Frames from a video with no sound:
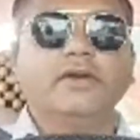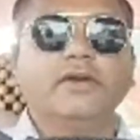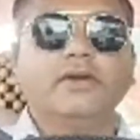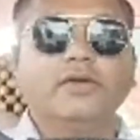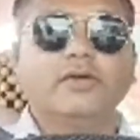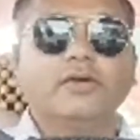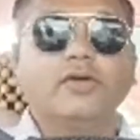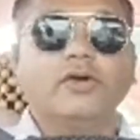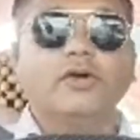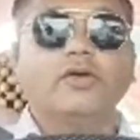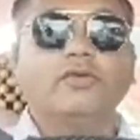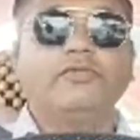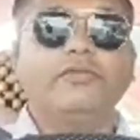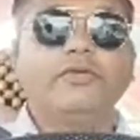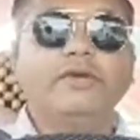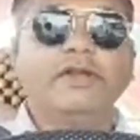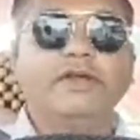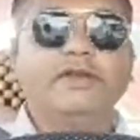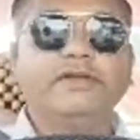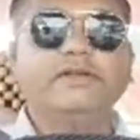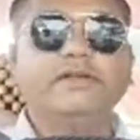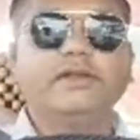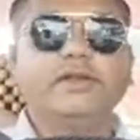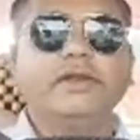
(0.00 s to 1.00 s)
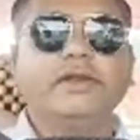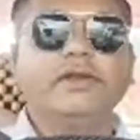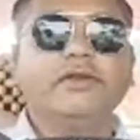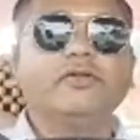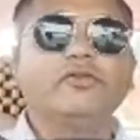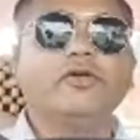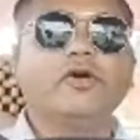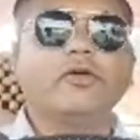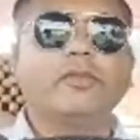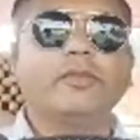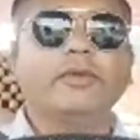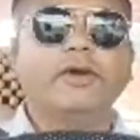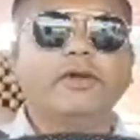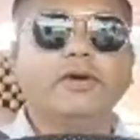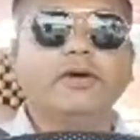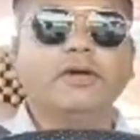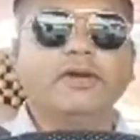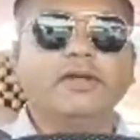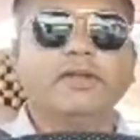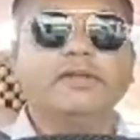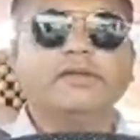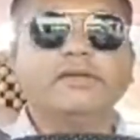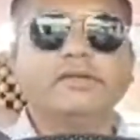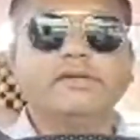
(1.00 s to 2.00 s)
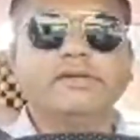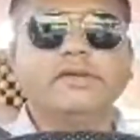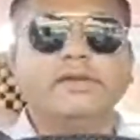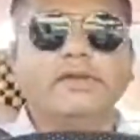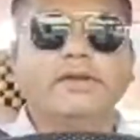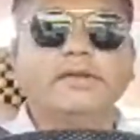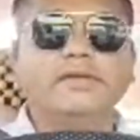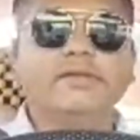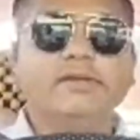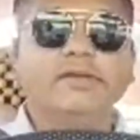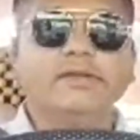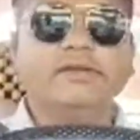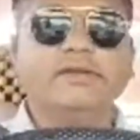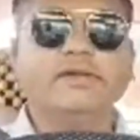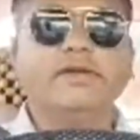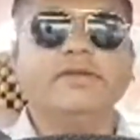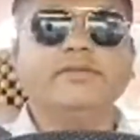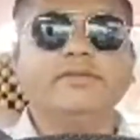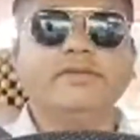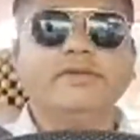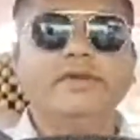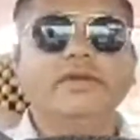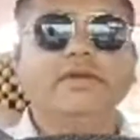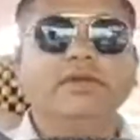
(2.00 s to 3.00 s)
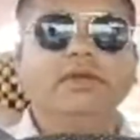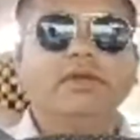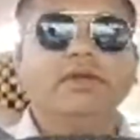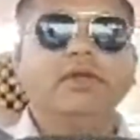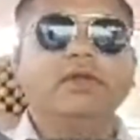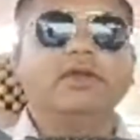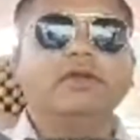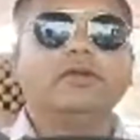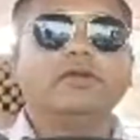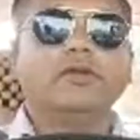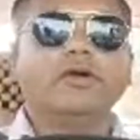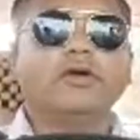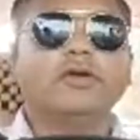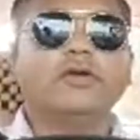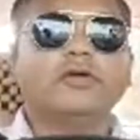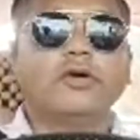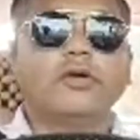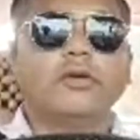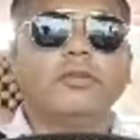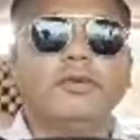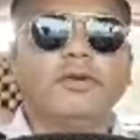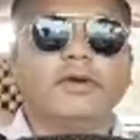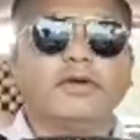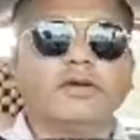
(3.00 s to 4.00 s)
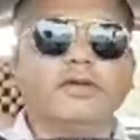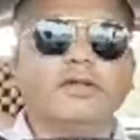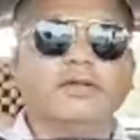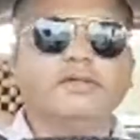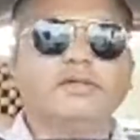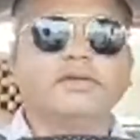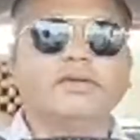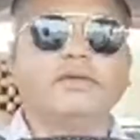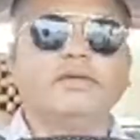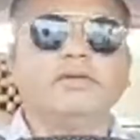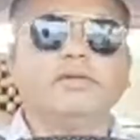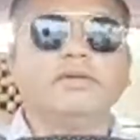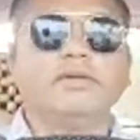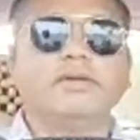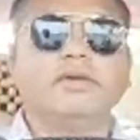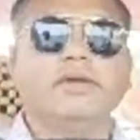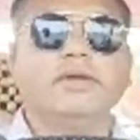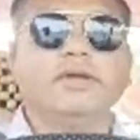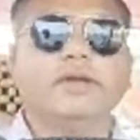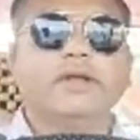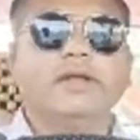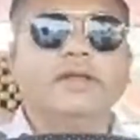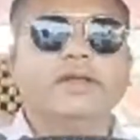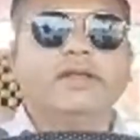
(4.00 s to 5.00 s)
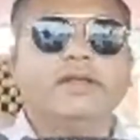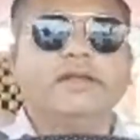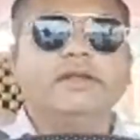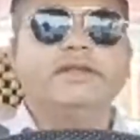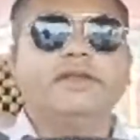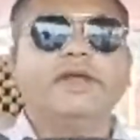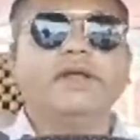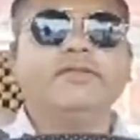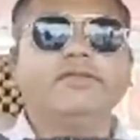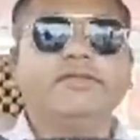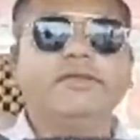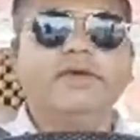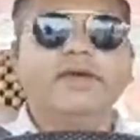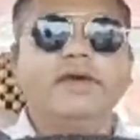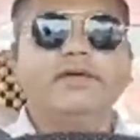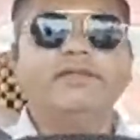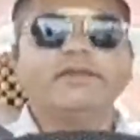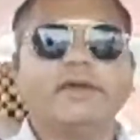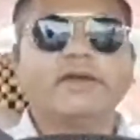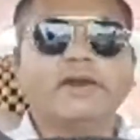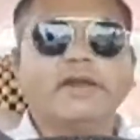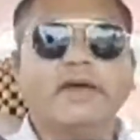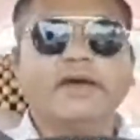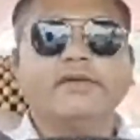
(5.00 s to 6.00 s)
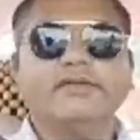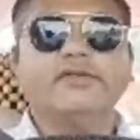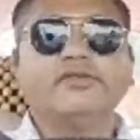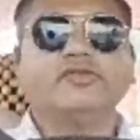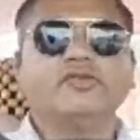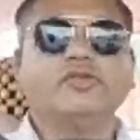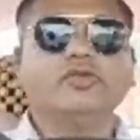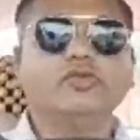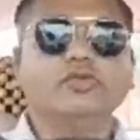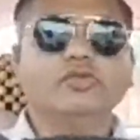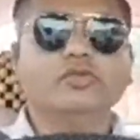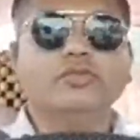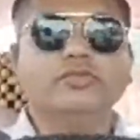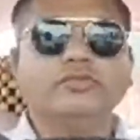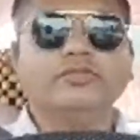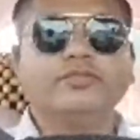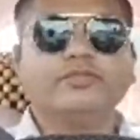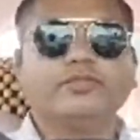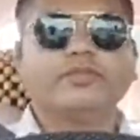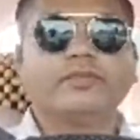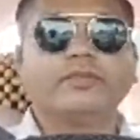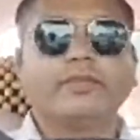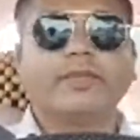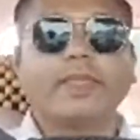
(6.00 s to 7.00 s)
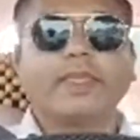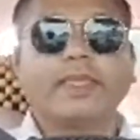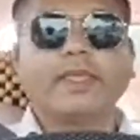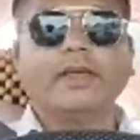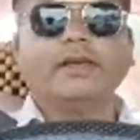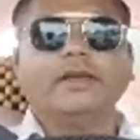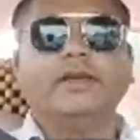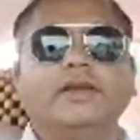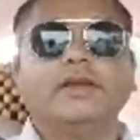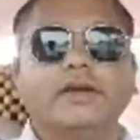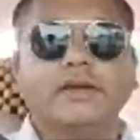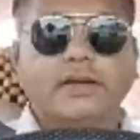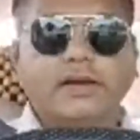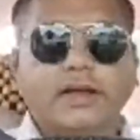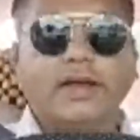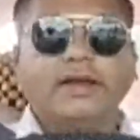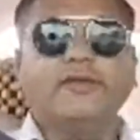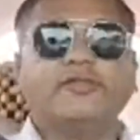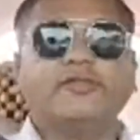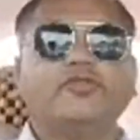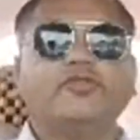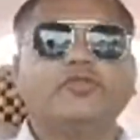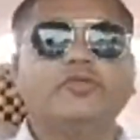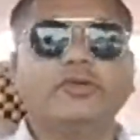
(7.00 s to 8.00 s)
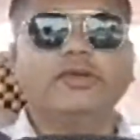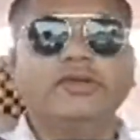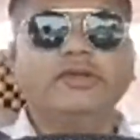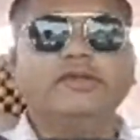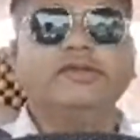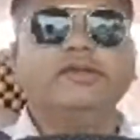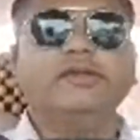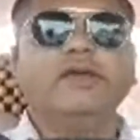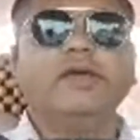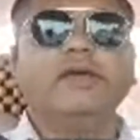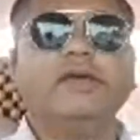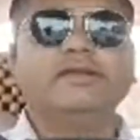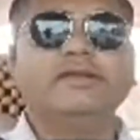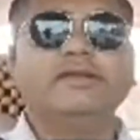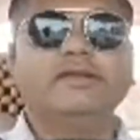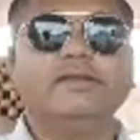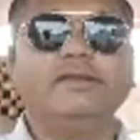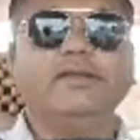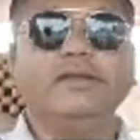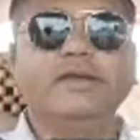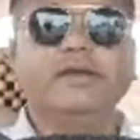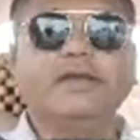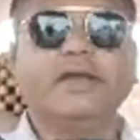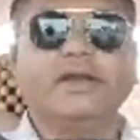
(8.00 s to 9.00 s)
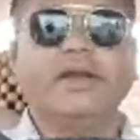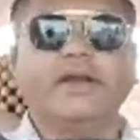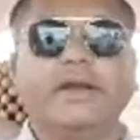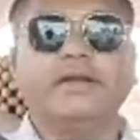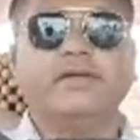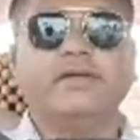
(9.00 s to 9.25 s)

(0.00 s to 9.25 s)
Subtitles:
confidential in government organization and sensitive in non-government organization. Then we have a class 2. Class 2 is secret,